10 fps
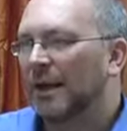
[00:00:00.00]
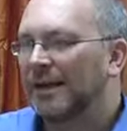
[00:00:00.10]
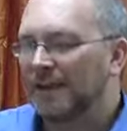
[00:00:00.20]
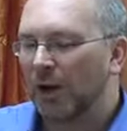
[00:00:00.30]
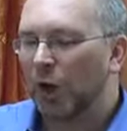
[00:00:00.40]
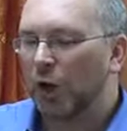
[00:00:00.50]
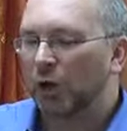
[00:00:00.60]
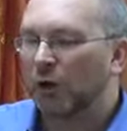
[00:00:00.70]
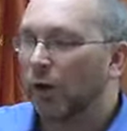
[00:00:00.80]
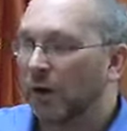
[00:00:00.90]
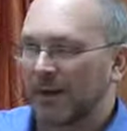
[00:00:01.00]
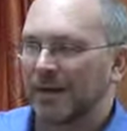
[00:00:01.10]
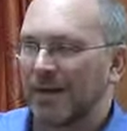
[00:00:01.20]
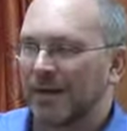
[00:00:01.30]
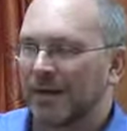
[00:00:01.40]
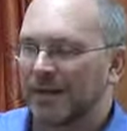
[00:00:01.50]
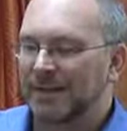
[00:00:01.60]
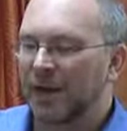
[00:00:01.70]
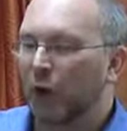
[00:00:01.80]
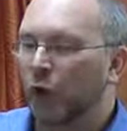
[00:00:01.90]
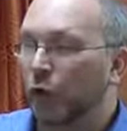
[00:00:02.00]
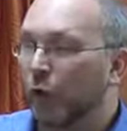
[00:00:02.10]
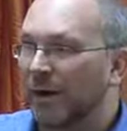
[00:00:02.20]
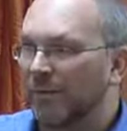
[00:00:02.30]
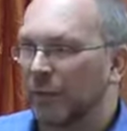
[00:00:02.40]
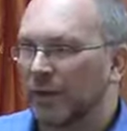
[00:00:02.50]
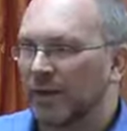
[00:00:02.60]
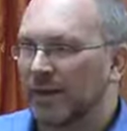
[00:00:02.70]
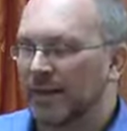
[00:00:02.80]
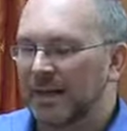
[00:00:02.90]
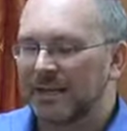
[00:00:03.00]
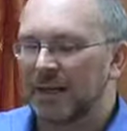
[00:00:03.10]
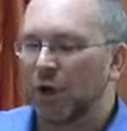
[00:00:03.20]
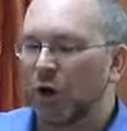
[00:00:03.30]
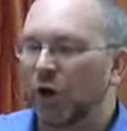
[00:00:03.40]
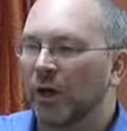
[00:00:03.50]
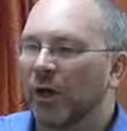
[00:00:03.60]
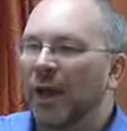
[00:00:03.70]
Is it on your letterhead? Is it on your invoices? Is it on